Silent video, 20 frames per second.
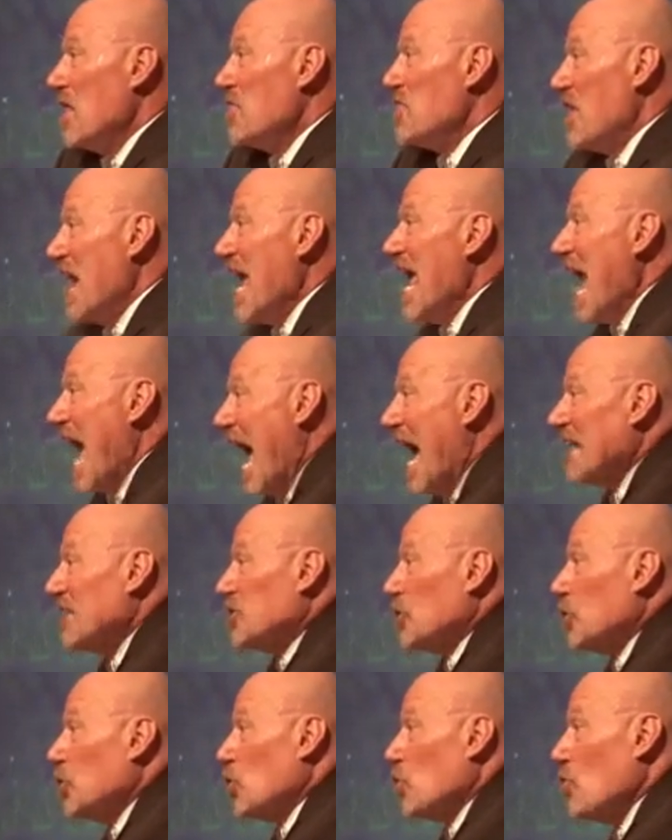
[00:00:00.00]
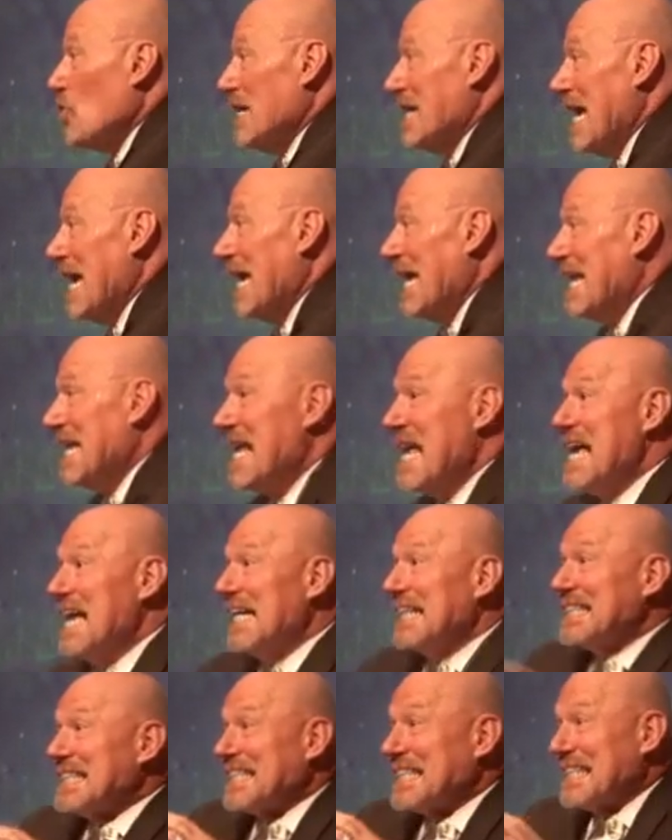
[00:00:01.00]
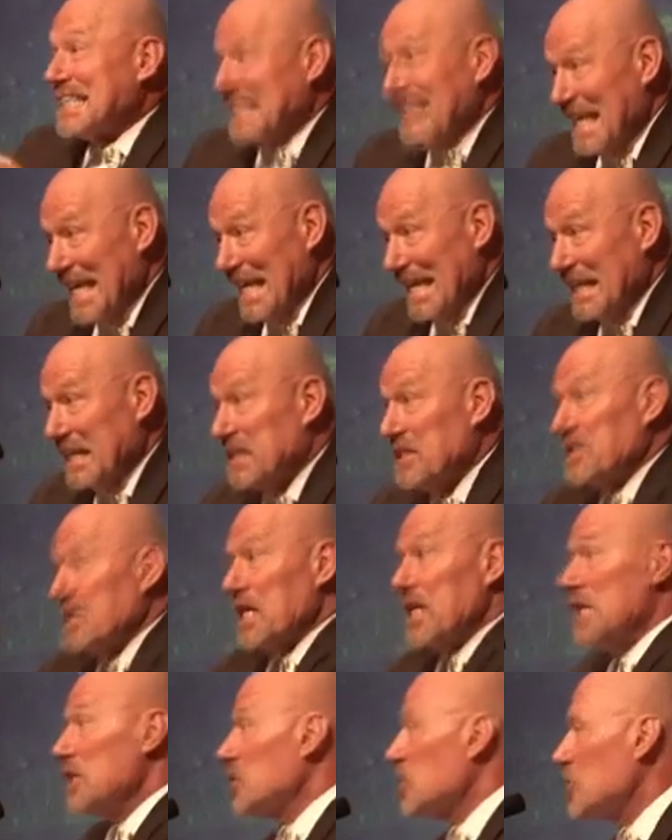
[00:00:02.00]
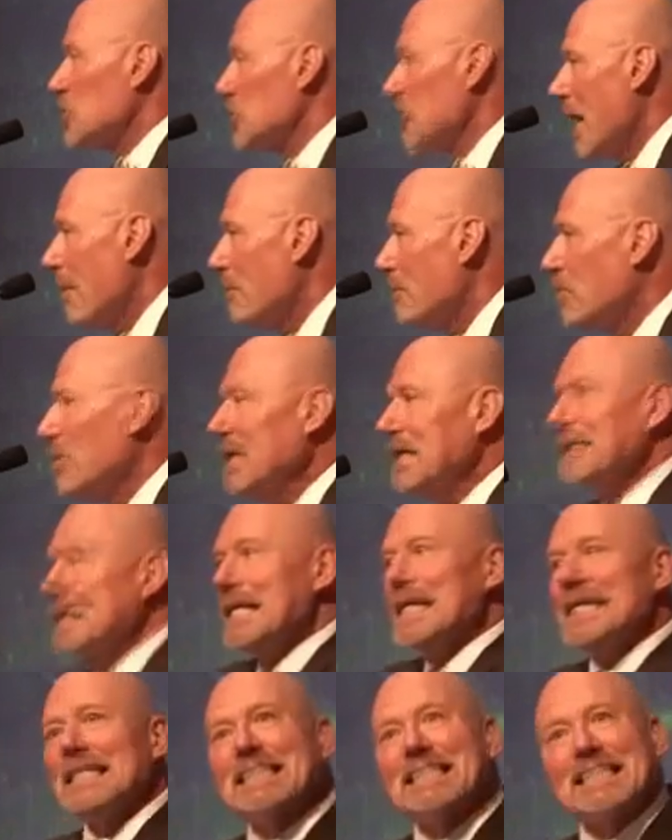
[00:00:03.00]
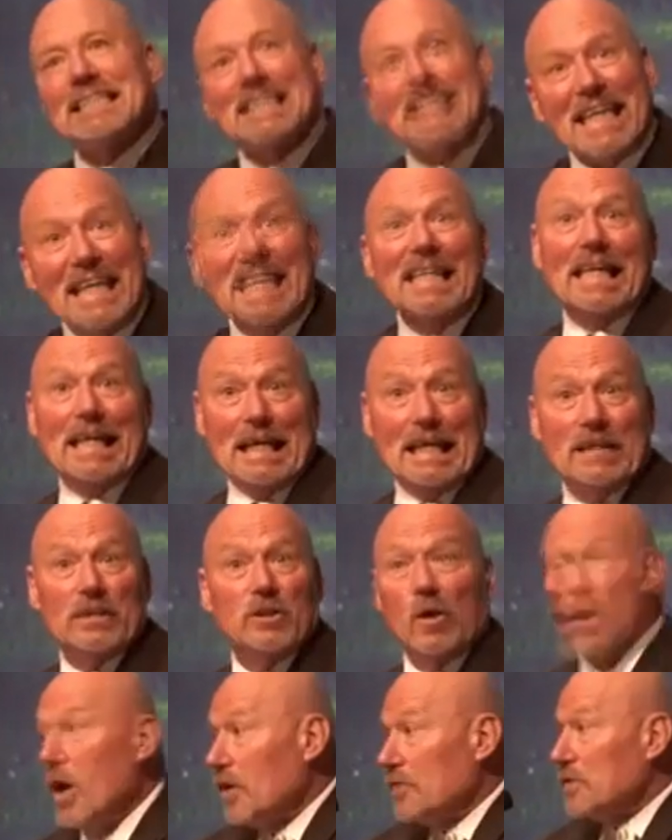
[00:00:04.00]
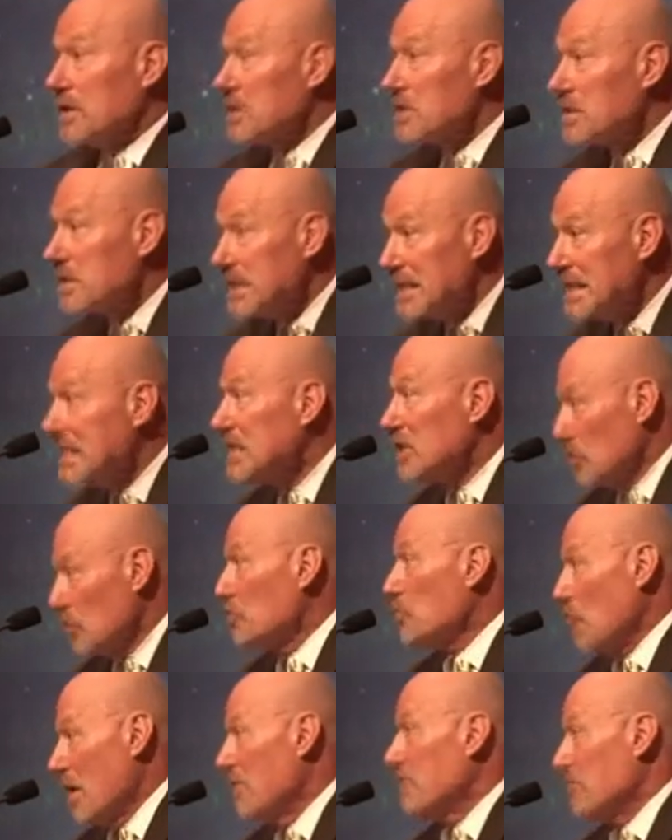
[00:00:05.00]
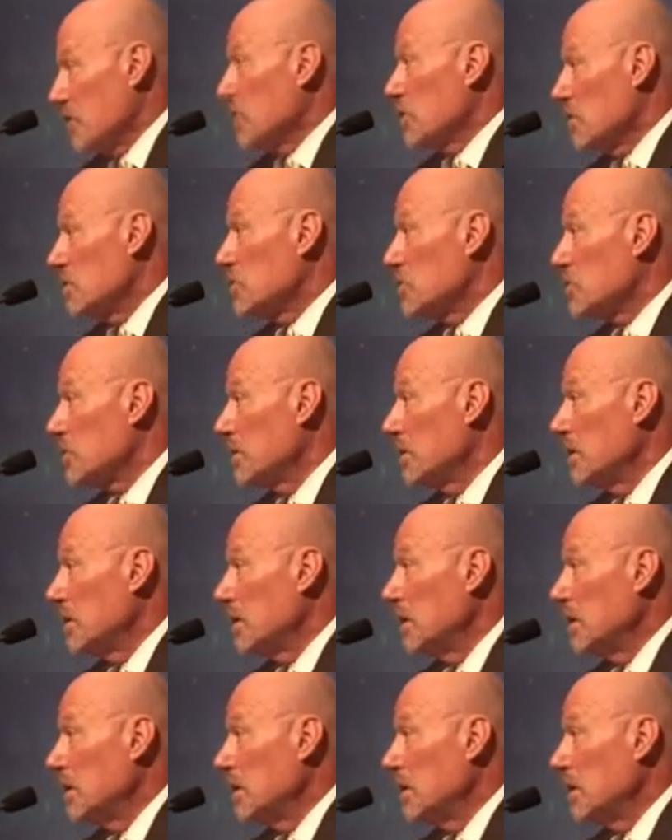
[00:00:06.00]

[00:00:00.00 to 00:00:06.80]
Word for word: they had to create 6 separate cities called the cities of refuge